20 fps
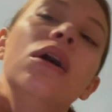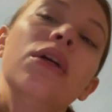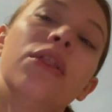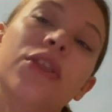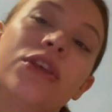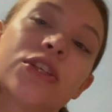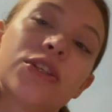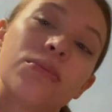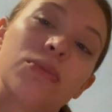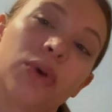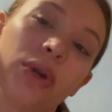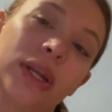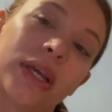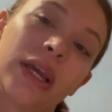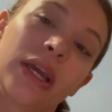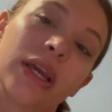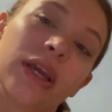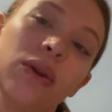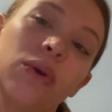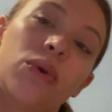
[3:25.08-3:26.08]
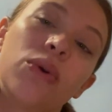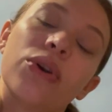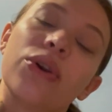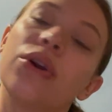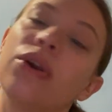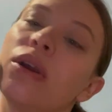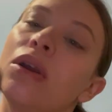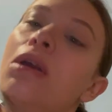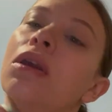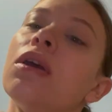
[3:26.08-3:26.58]
this morning I can
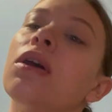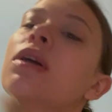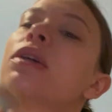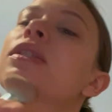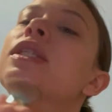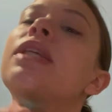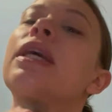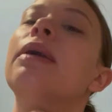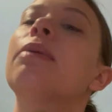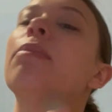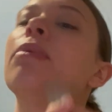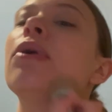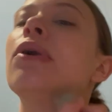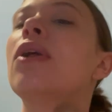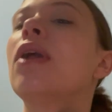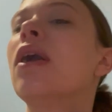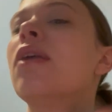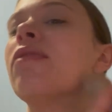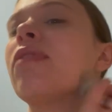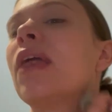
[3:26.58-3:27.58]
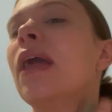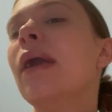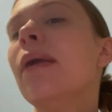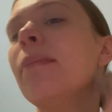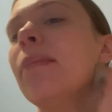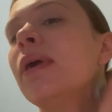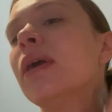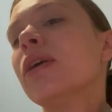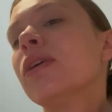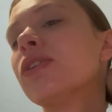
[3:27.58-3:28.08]
order a sample of
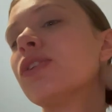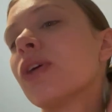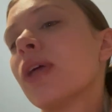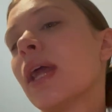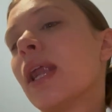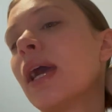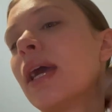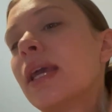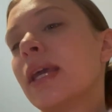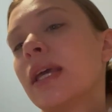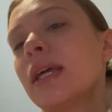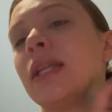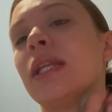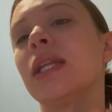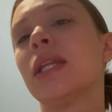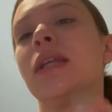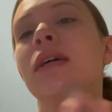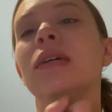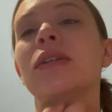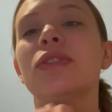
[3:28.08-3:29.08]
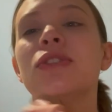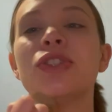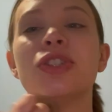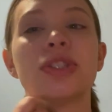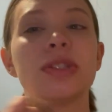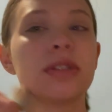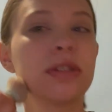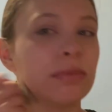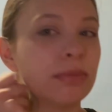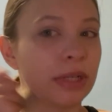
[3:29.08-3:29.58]
them so that I can
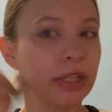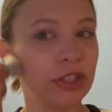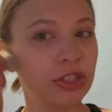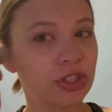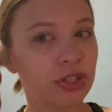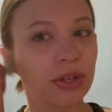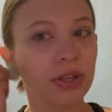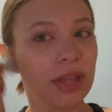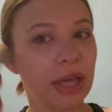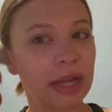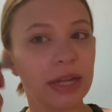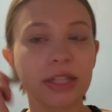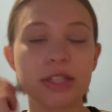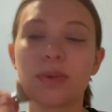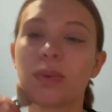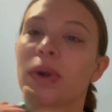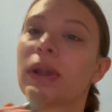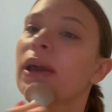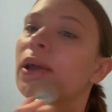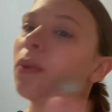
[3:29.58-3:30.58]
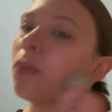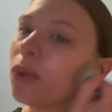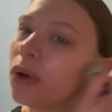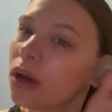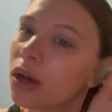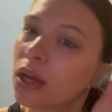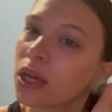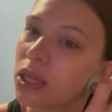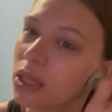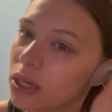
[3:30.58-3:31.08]
just make sure that it's what I
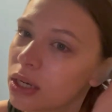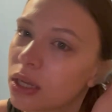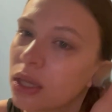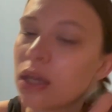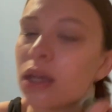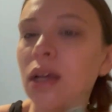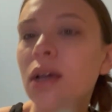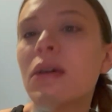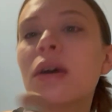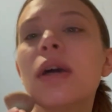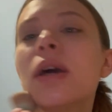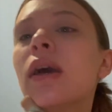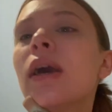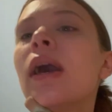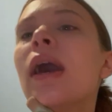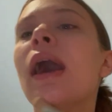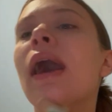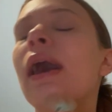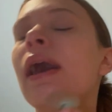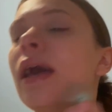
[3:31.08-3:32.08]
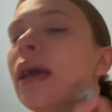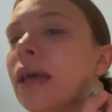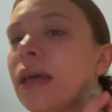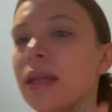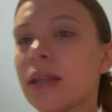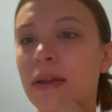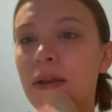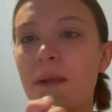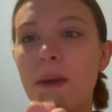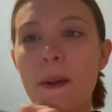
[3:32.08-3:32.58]
want
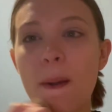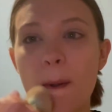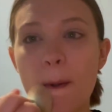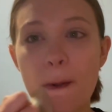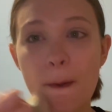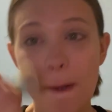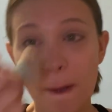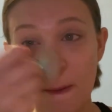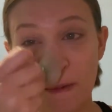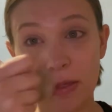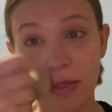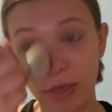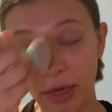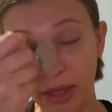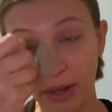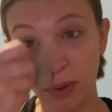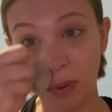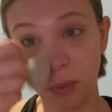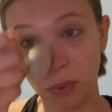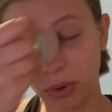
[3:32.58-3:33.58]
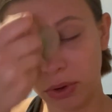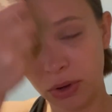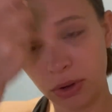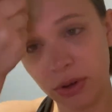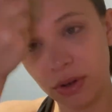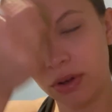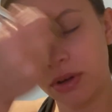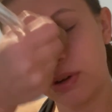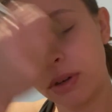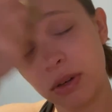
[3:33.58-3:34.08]
and then
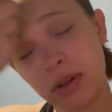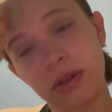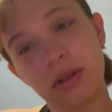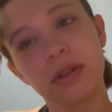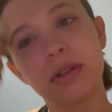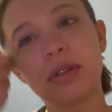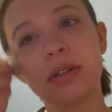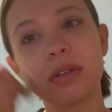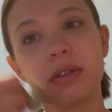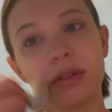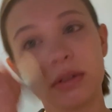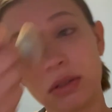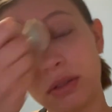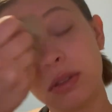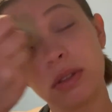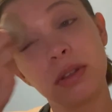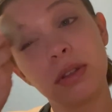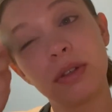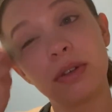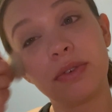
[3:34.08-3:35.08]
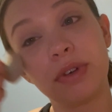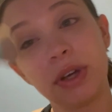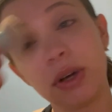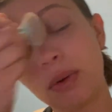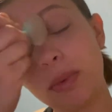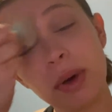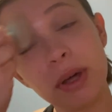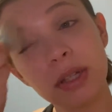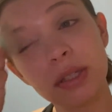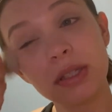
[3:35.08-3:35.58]
order the real
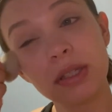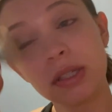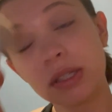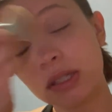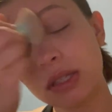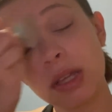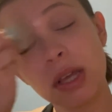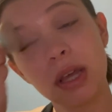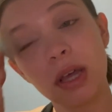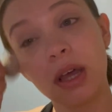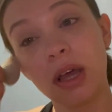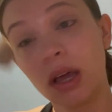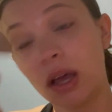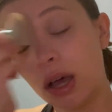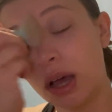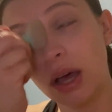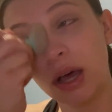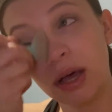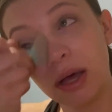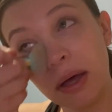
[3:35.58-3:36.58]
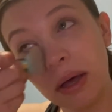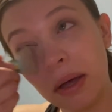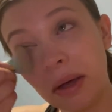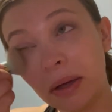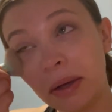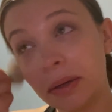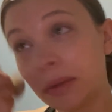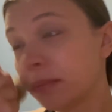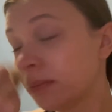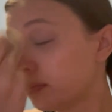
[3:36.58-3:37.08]
ones.
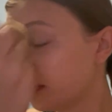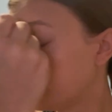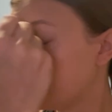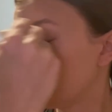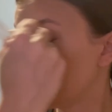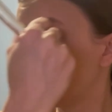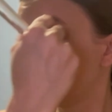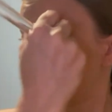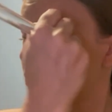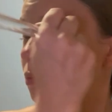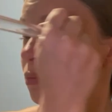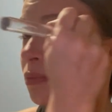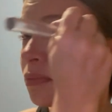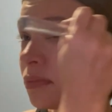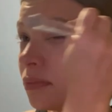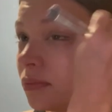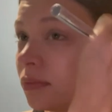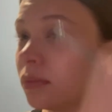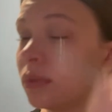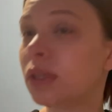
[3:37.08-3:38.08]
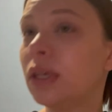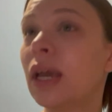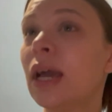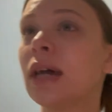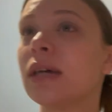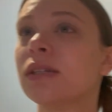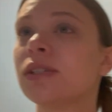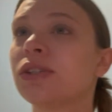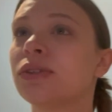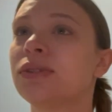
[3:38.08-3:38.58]
Um,
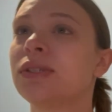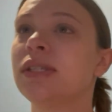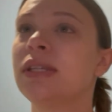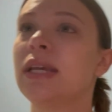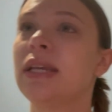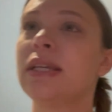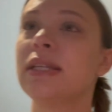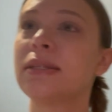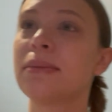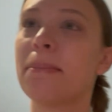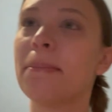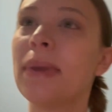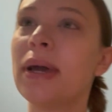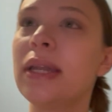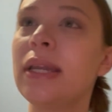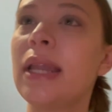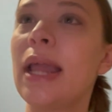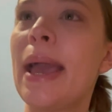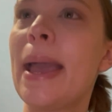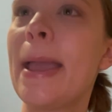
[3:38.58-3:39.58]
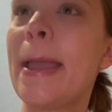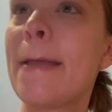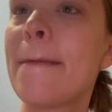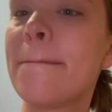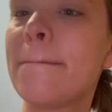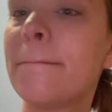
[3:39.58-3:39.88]
yeah, so today is Monday.